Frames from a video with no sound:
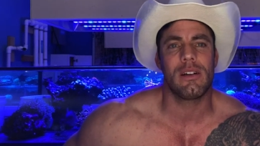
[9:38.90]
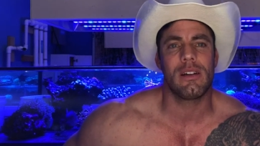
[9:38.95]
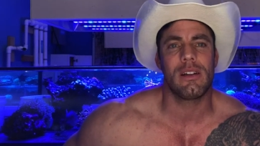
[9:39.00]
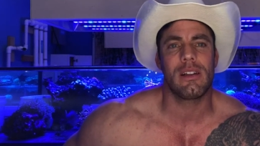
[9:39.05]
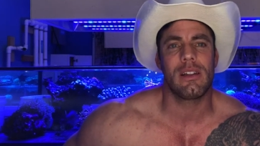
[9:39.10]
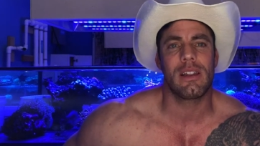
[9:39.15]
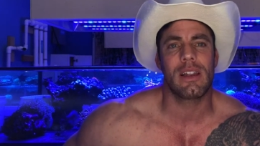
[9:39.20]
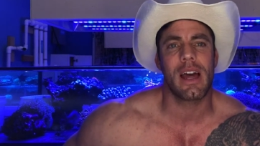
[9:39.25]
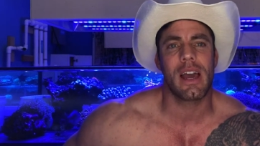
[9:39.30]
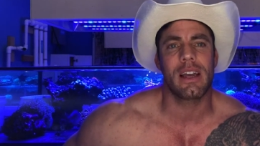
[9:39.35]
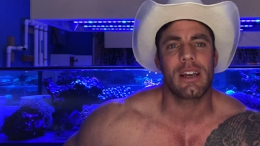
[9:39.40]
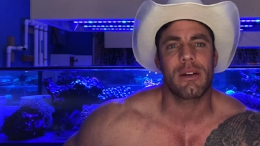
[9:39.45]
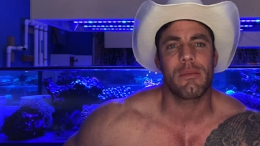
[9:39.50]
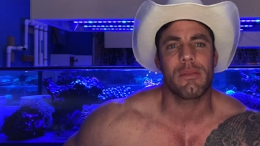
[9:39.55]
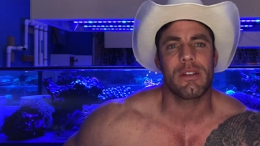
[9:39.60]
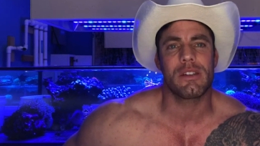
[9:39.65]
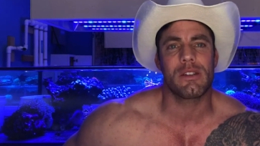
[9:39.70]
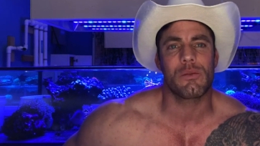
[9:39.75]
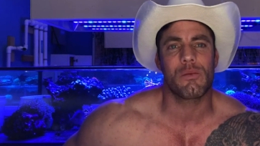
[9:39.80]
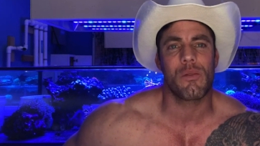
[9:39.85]
like them
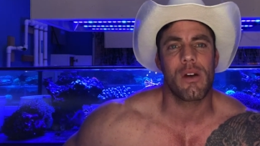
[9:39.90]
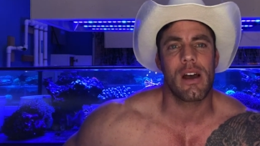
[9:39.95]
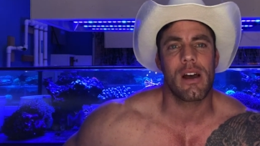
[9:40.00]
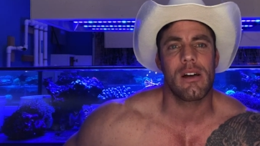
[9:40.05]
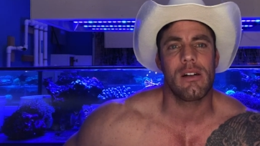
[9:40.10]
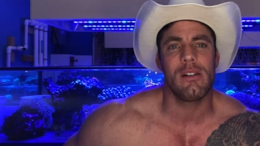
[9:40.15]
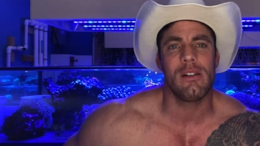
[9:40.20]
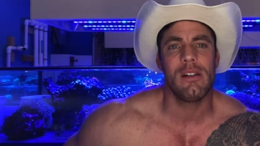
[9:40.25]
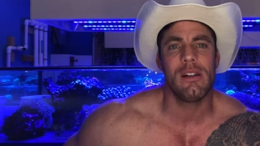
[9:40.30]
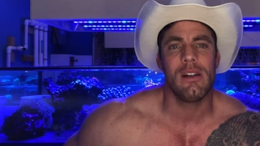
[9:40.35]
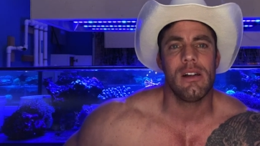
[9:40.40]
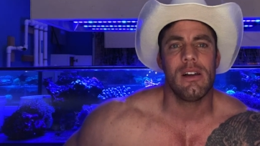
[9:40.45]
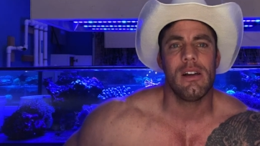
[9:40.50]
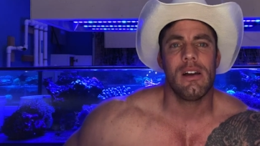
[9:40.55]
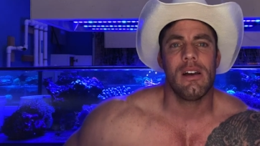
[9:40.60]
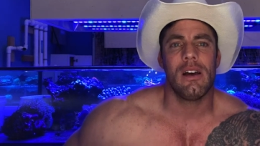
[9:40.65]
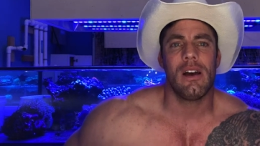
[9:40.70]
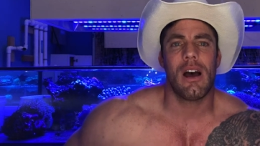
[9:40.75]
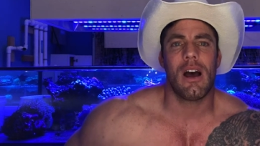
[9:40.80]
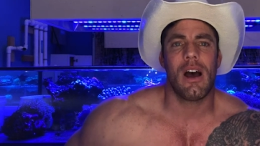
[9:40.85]
as well.
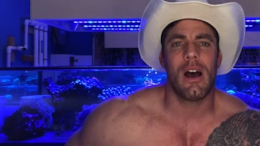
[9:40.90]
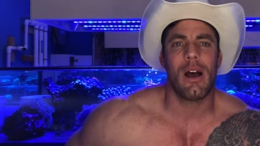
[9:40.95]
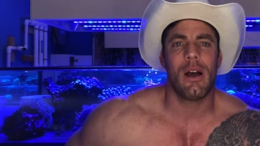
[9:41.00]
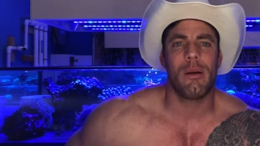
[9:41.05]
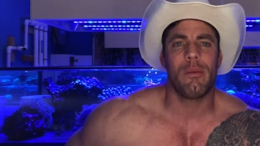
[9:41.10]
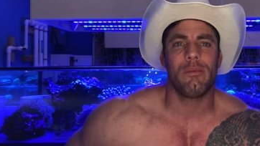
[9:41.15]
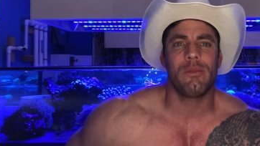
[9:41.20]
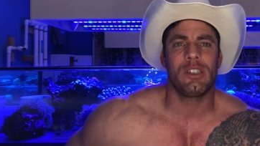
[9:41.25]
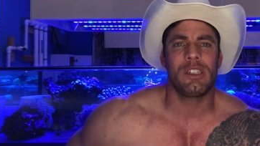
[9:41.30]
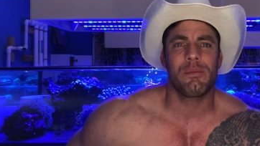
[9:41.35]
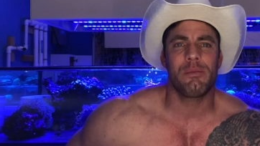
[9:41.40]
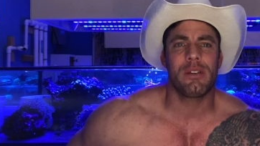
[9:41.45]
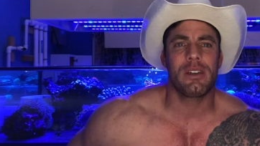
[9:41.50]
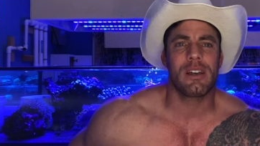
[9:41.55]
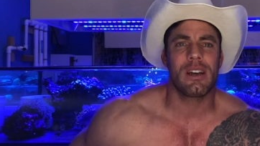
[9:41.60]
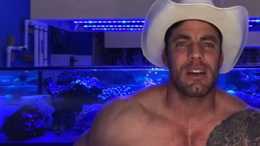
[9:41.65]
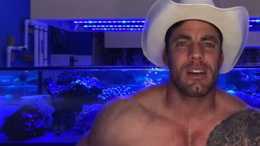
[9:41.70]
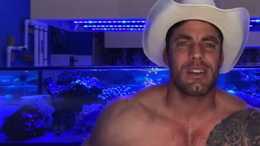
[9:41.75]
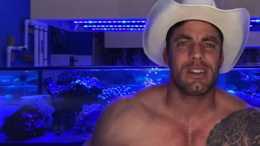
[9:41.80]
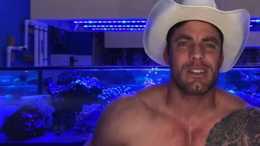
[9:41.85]
Um, just
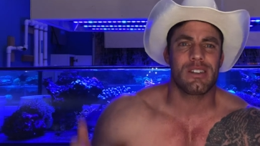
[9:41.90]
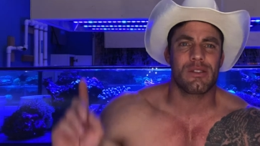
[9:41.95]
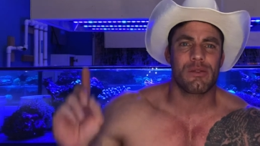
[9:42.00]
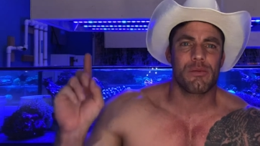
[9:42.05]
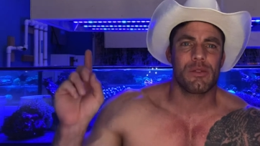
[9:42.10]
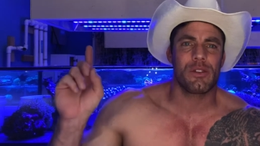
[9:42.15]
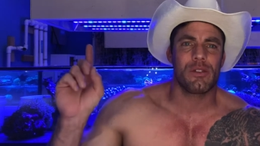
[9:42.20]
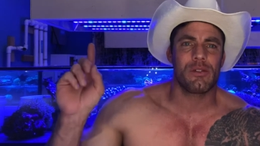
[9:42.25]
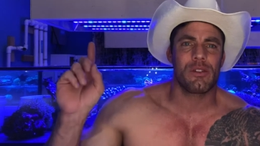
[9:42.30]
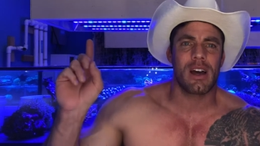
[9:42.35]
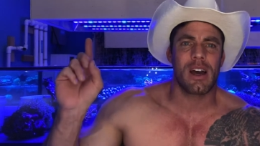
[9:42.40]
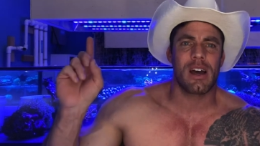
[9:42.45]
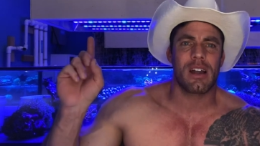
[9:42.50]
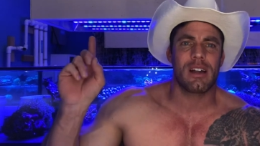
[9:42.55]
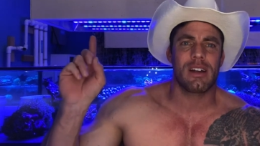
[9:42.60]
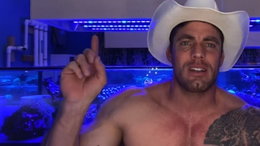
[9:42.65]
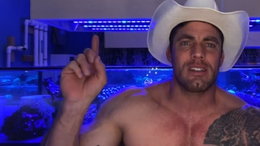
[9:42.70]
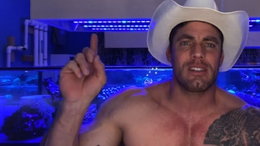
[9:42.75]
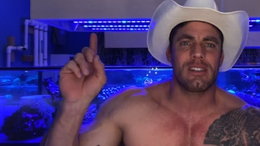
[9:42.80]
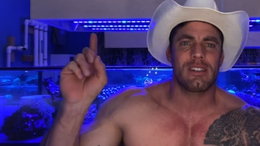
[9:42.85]
because when you got
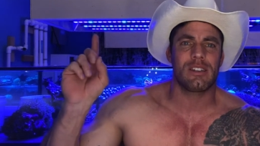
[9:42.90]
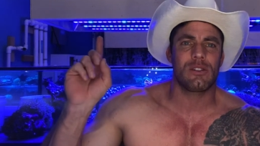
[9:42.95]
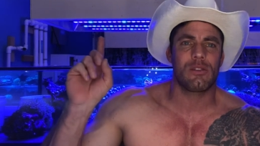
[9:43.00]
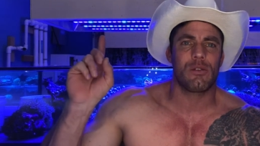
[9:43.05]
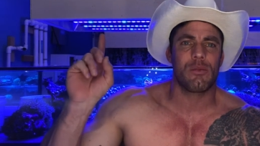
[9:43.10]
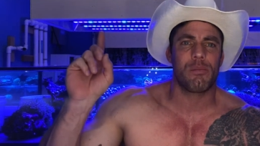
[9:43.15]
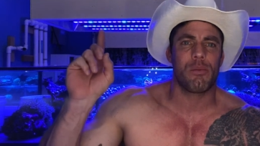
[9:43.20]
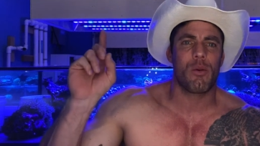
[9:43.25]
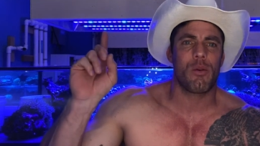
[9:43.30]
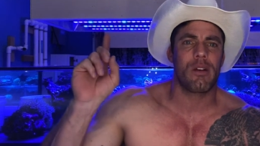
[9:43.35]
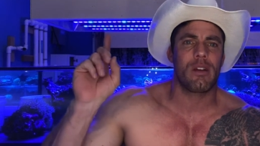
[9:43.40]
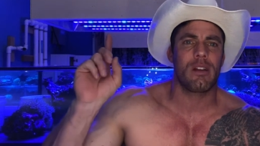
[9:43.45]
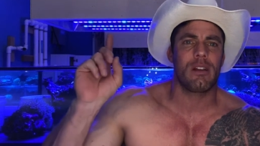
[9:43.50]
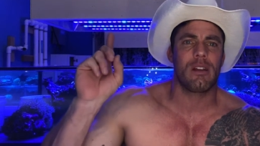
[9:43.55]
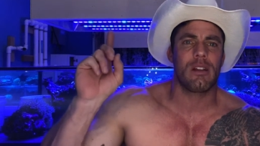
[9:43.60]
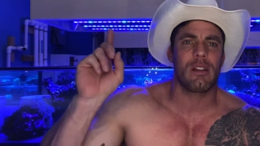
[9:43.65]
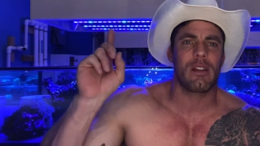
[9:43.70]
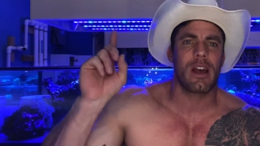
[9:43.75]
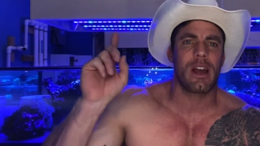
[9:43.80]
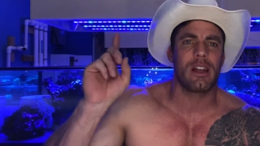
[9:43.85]
a single point
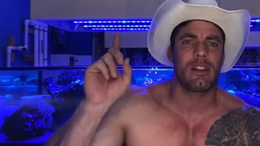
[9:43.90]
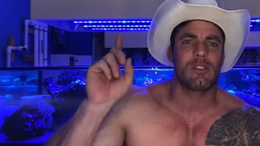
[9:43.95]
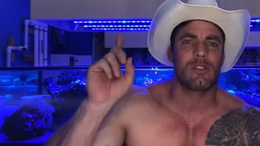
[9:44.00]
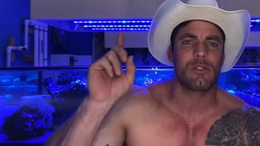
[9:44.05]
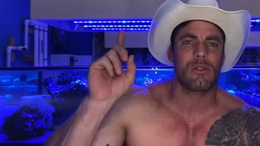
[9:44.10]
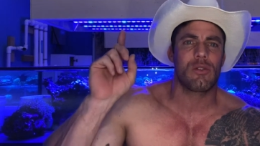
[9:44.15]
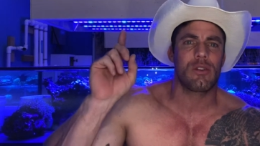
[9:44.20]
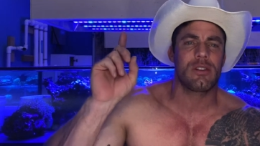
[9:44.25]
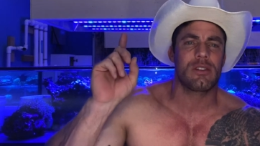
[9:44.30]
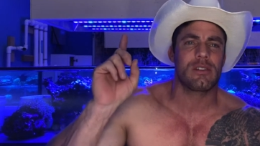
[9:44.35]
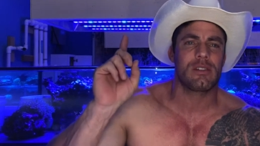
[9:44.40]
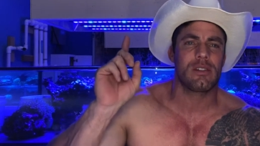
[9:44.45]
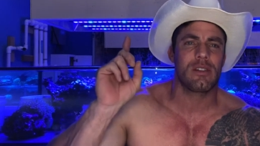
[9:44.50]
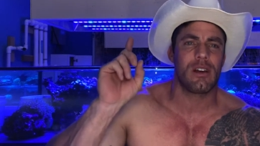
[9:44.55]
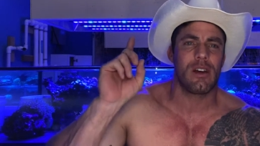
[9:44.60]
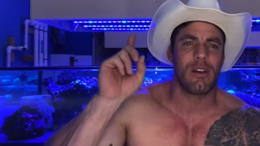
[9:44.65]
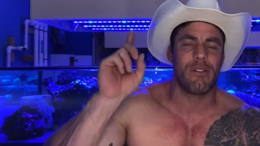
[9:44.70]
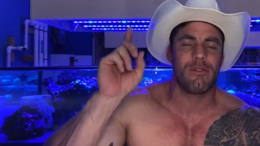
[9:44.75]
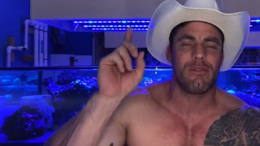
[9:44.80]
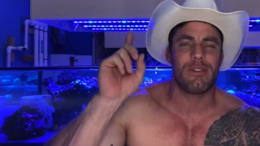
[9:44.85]
light source
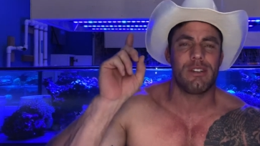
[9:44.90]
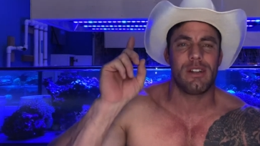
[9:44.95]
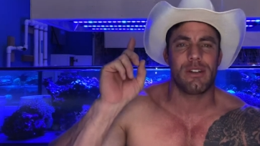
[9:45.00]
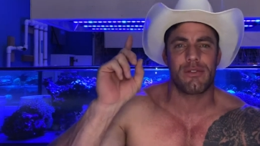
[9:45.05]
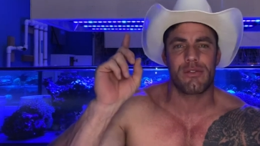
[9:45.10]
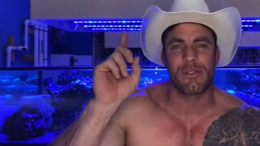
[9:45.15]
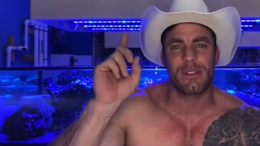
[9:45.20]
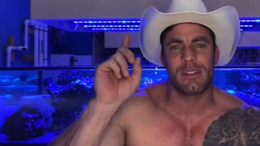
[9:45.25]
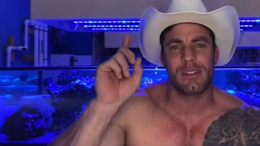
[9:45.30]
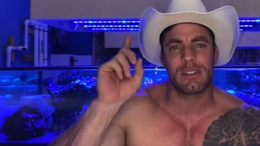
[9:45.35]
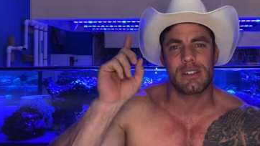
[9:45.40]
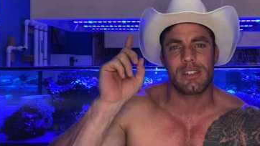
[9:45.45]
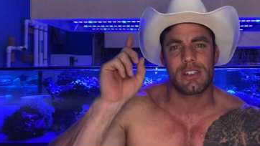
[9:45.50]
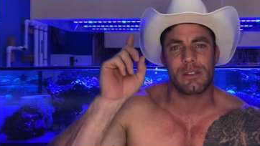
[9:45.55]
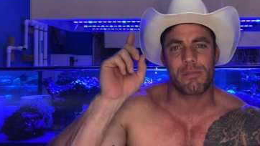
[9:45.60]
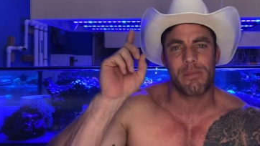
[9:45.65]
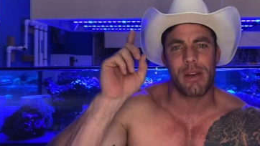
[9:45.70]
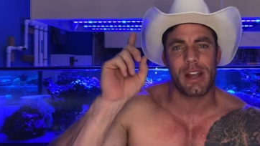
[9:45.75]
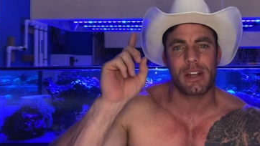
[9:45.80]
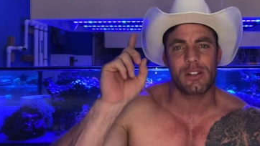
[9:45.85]
of different
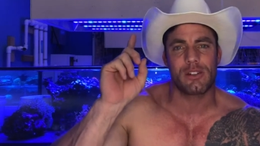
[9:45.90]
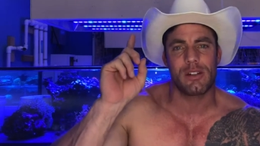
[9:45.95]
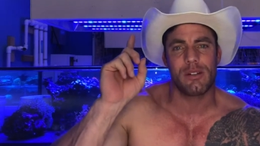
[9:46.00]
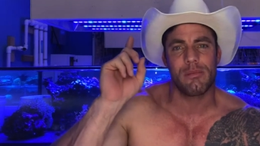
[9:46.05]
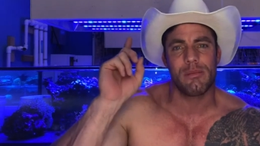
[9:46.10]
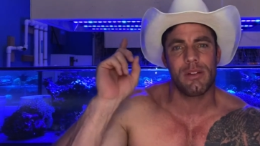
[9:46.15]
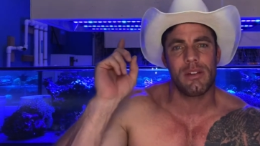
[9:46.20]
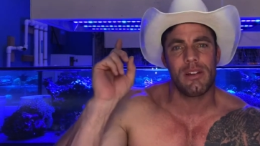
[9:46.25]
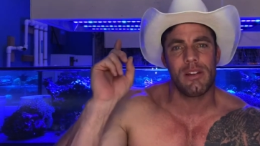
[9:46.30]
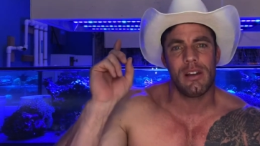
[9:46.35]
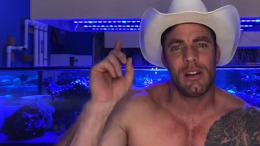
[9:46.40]
spectrum,